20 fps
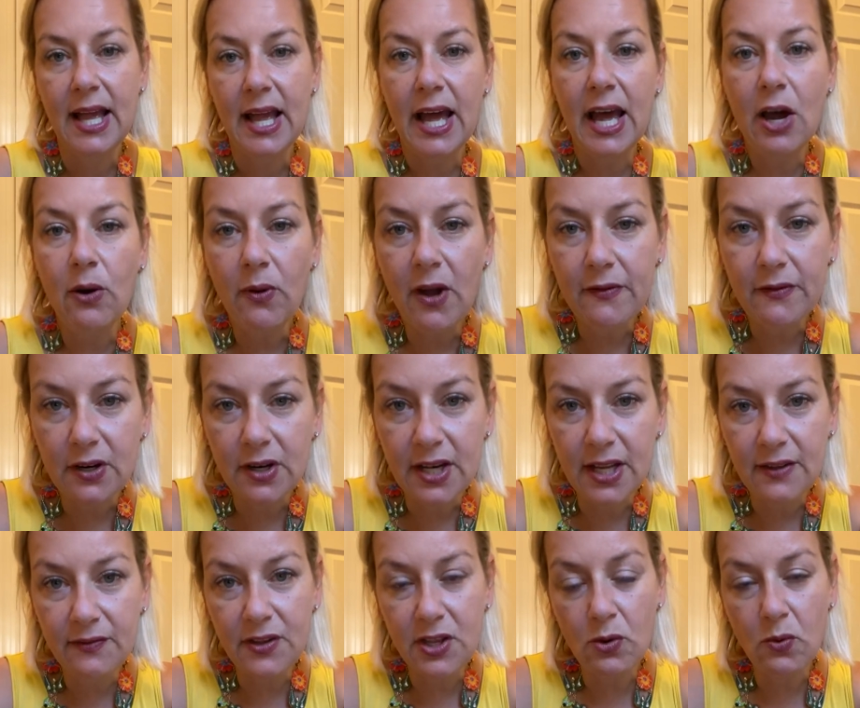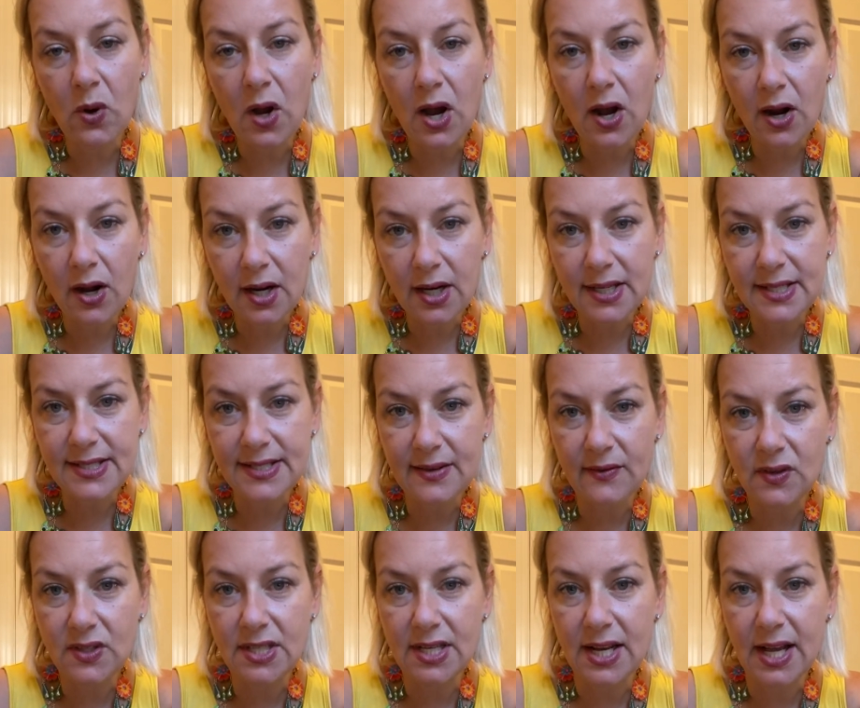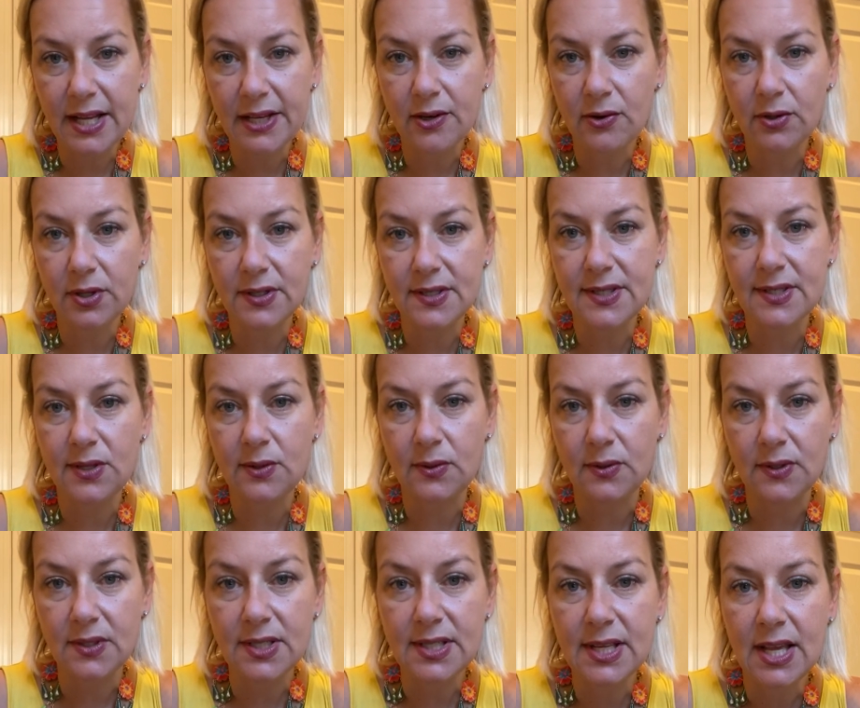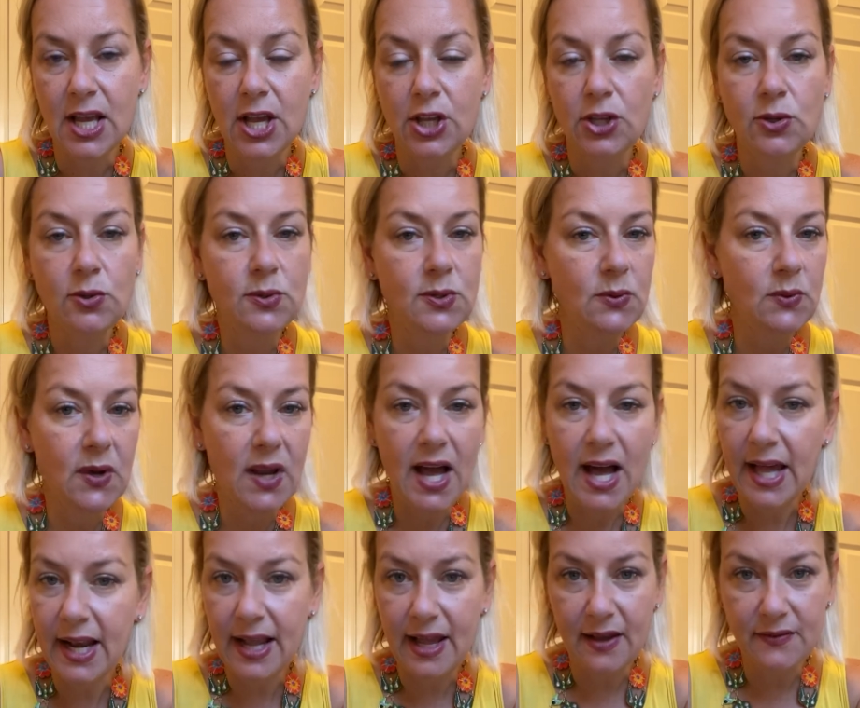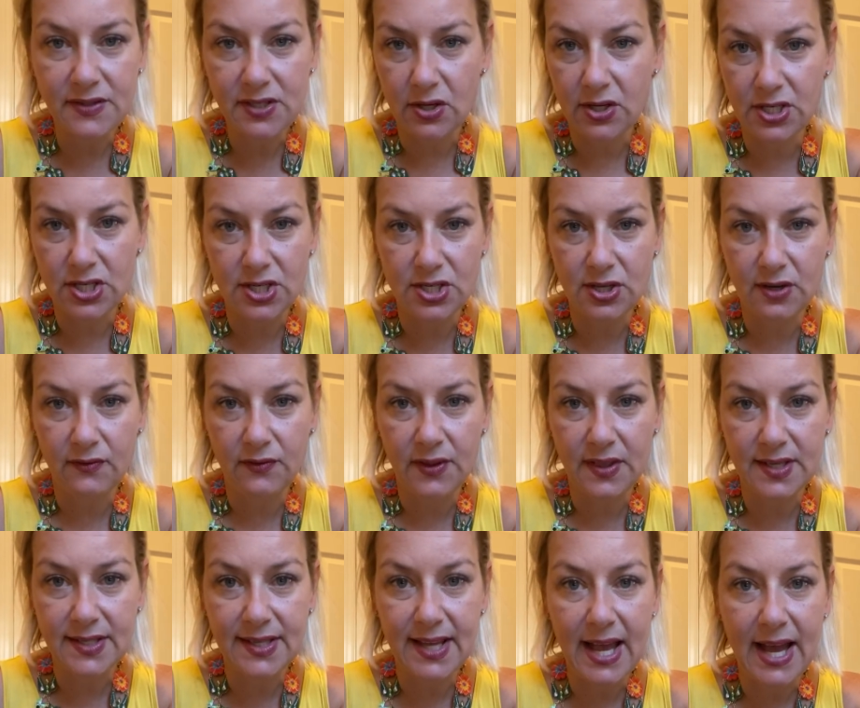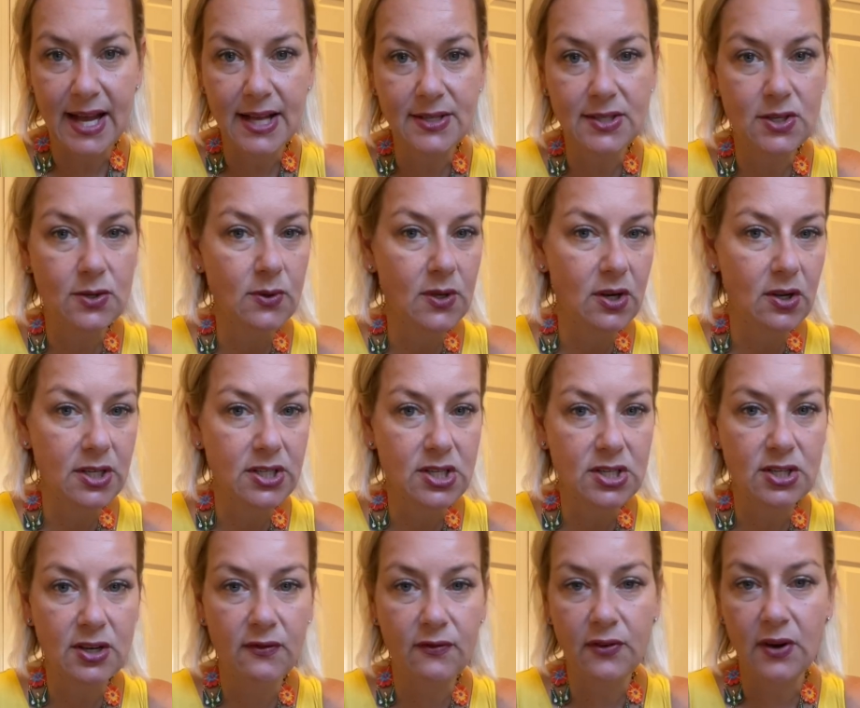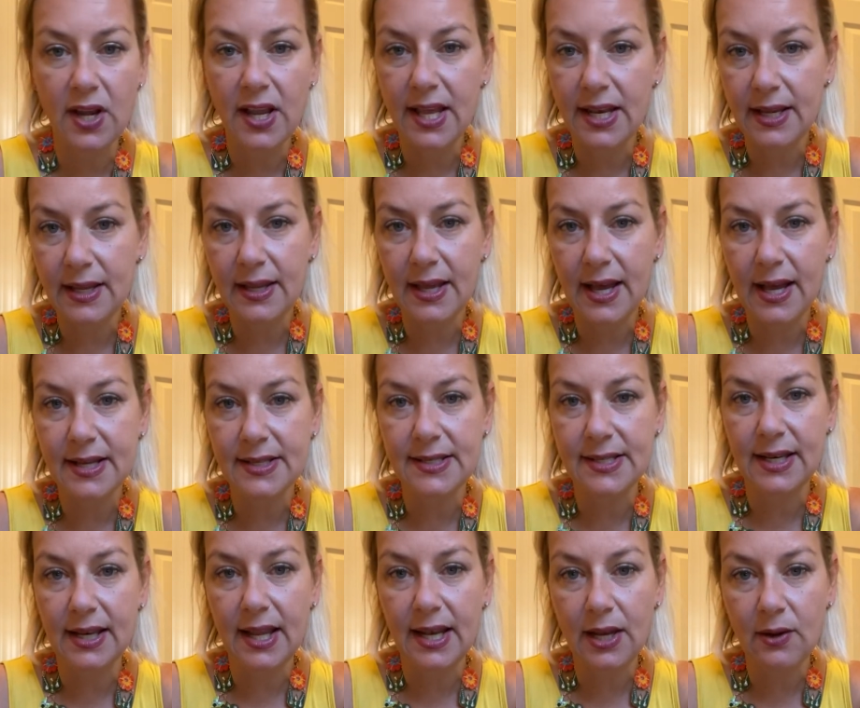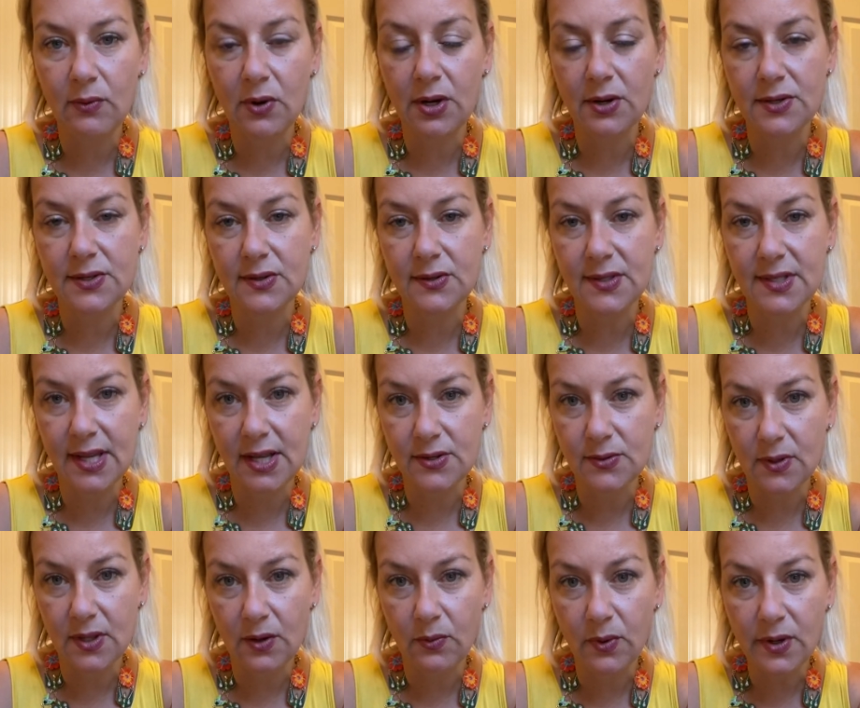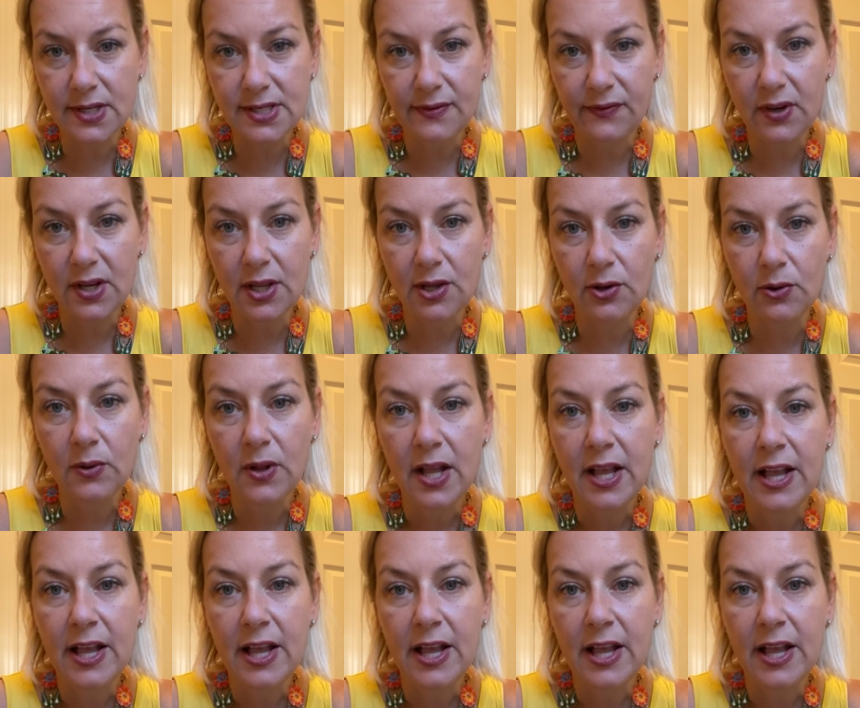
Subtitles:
However, if you are a 7 to 9-year-old student, you do not have to audition for this cast. You can audition for any cast in any rehearsal schedule that works for you.